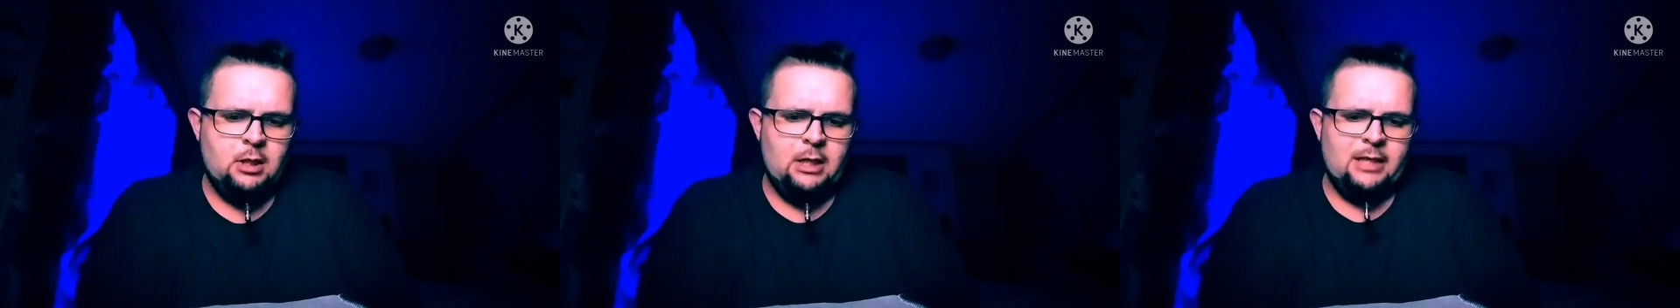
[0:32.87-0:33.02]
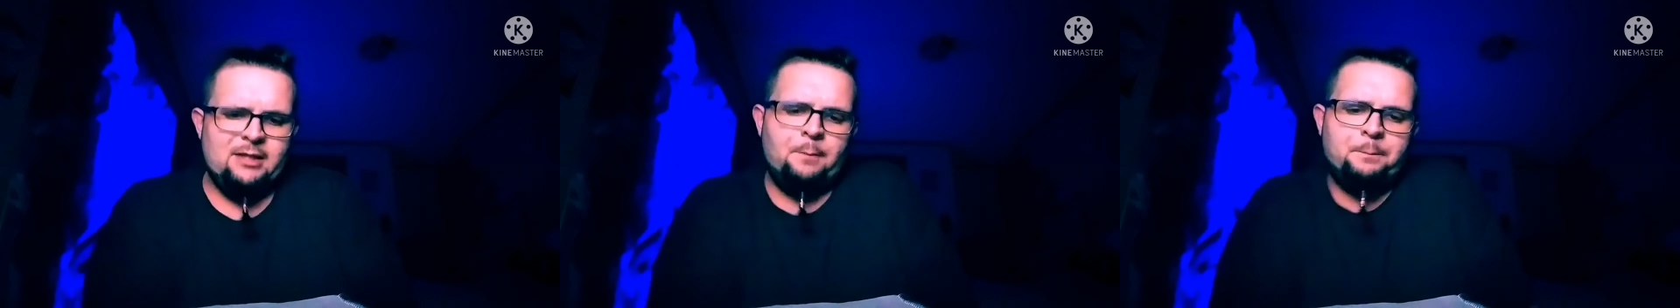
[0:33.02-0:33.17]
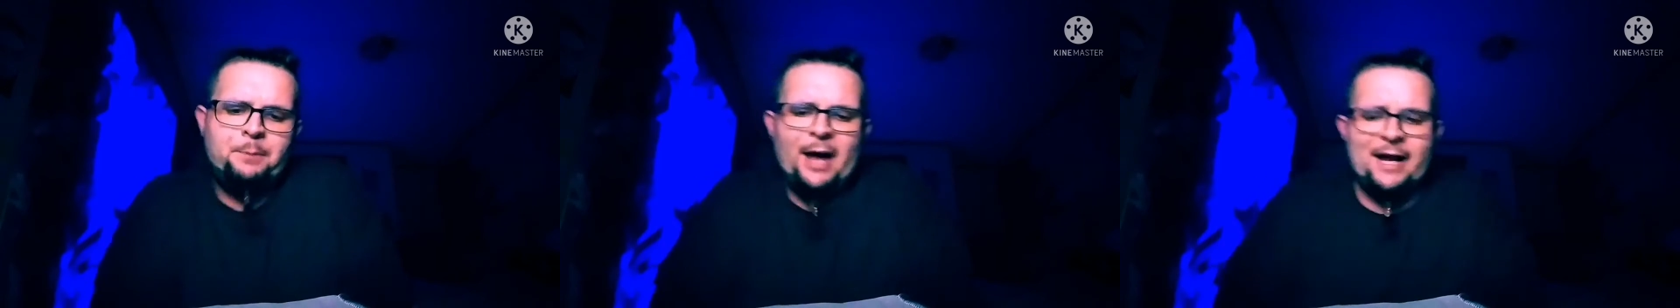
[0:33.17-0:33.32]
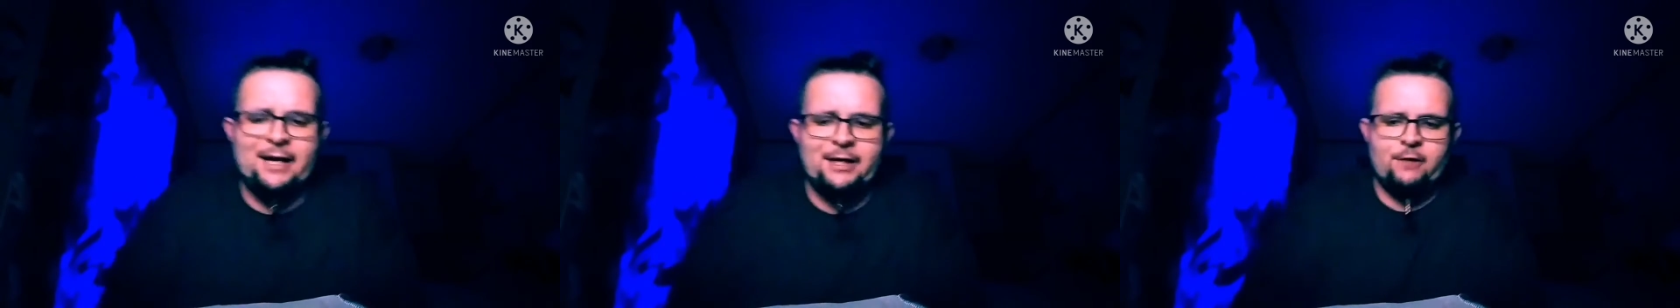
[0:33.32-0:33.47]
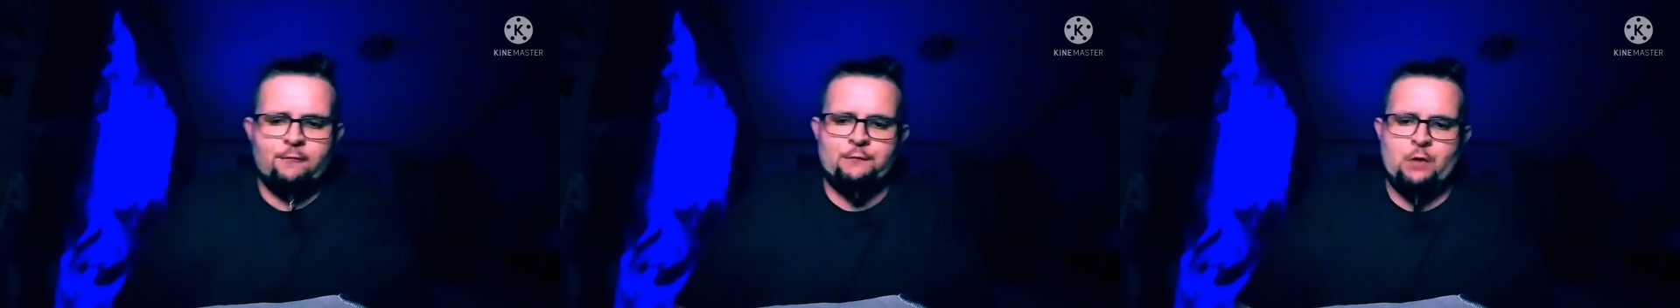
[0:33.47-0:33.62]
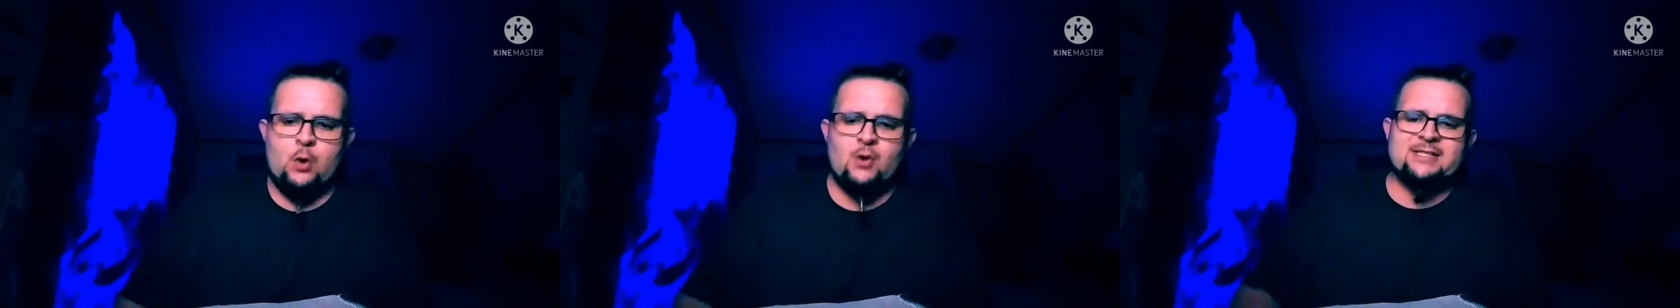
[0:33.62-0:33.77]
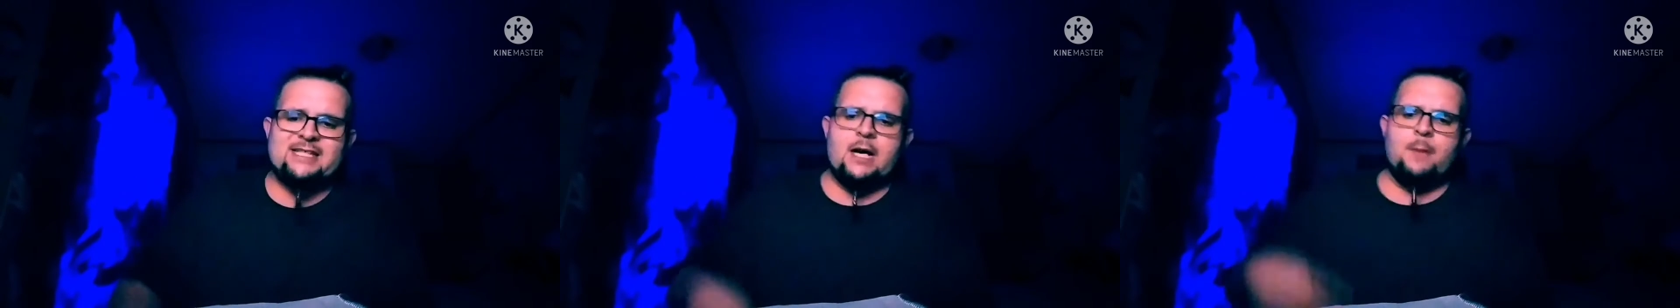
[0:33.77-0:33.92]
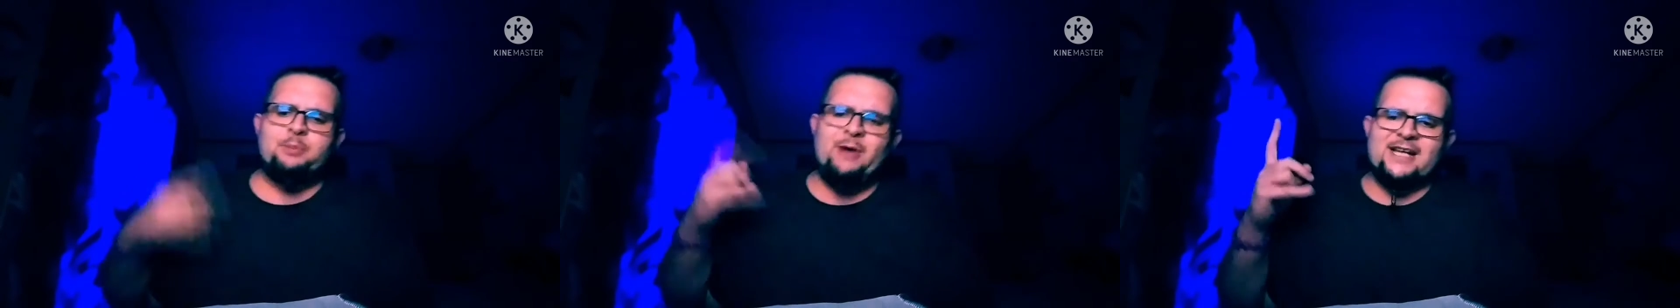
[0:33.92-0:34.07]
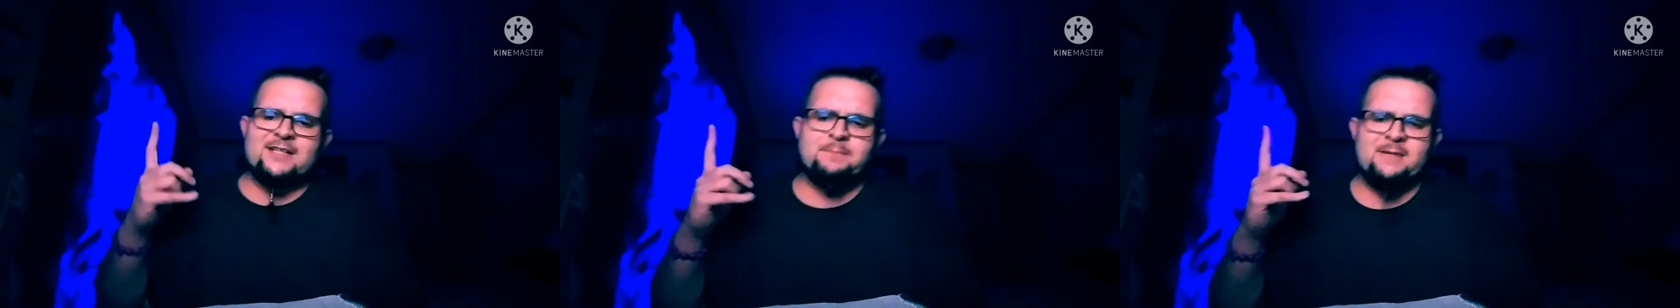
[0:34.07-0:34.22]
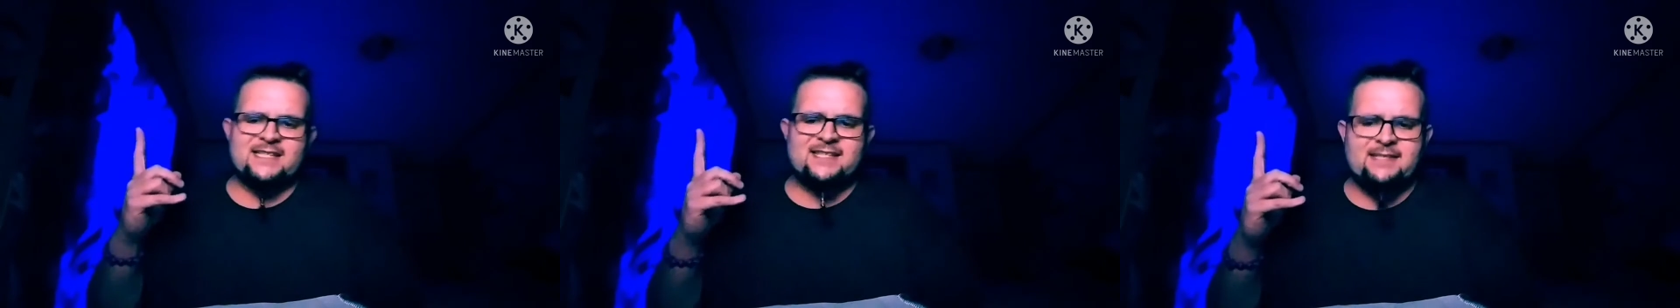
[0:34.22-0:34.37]
The pain it rules and it
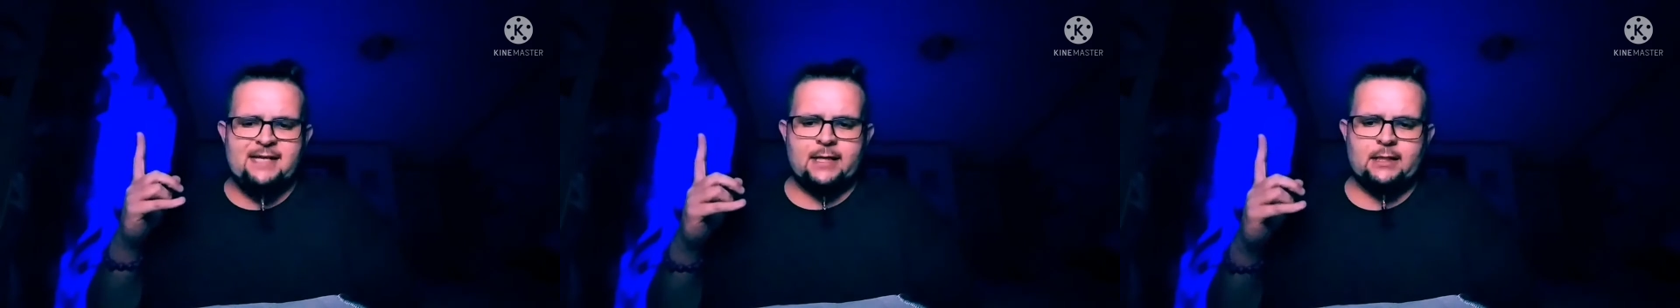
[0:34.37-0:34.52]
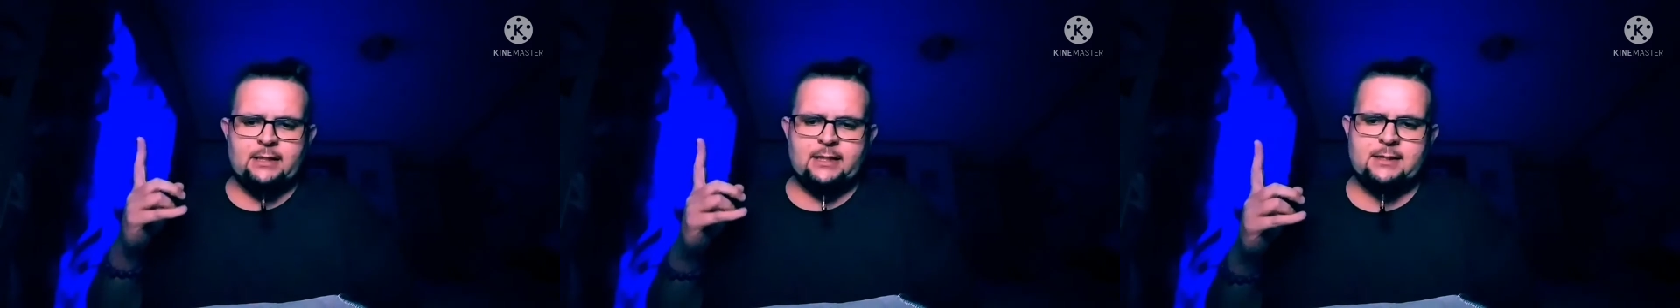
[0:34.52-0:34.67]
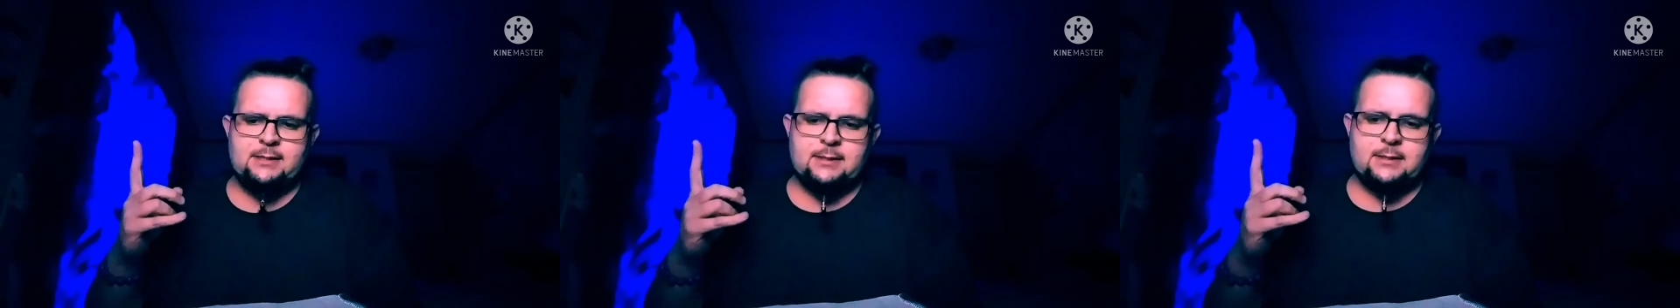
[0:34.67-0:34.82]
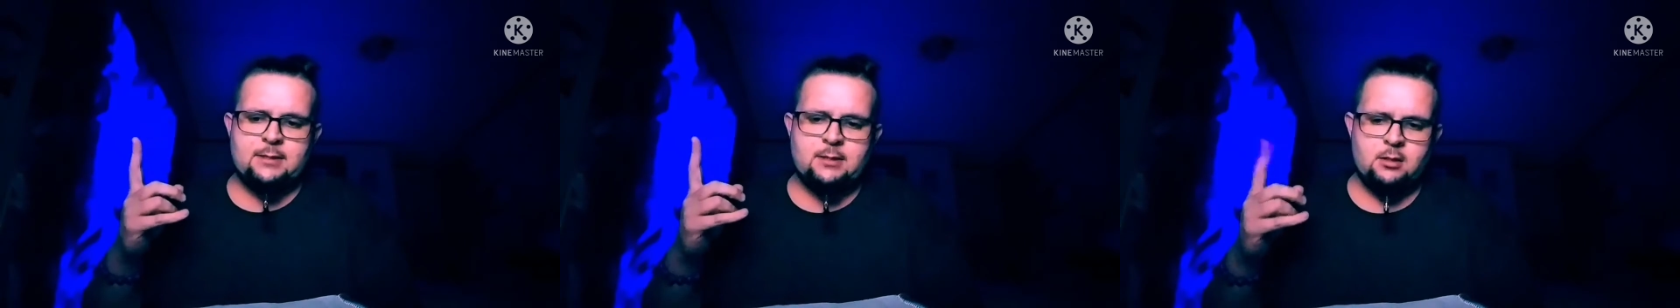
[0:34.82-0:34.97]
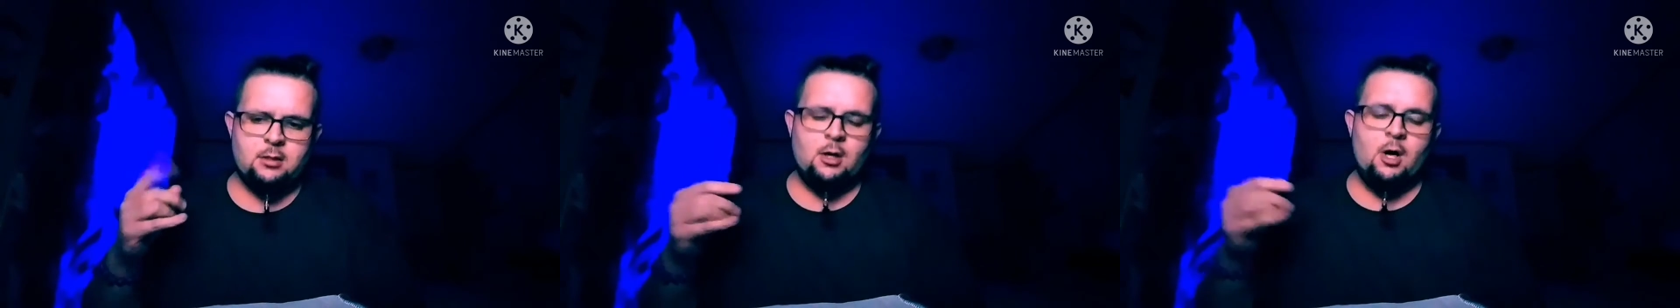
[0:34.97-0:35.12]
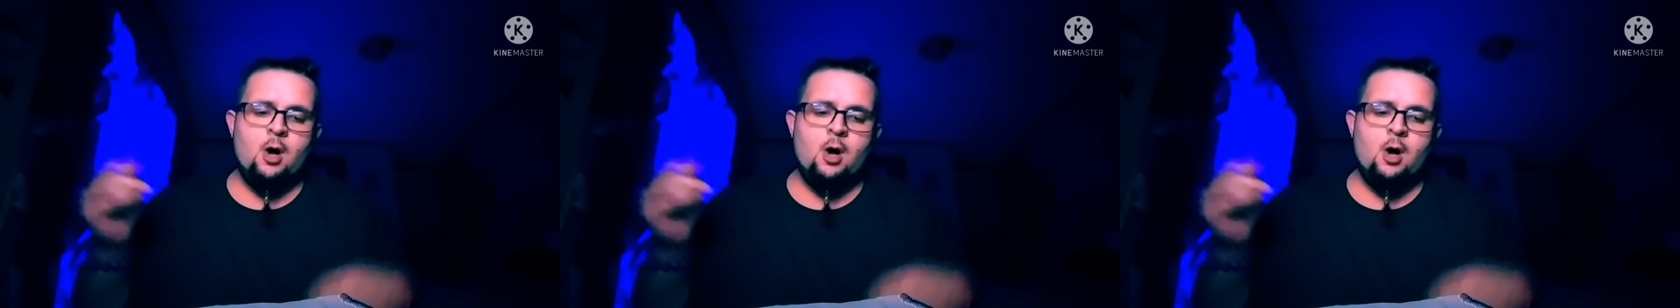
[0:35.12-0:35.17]
breaks my ceilings.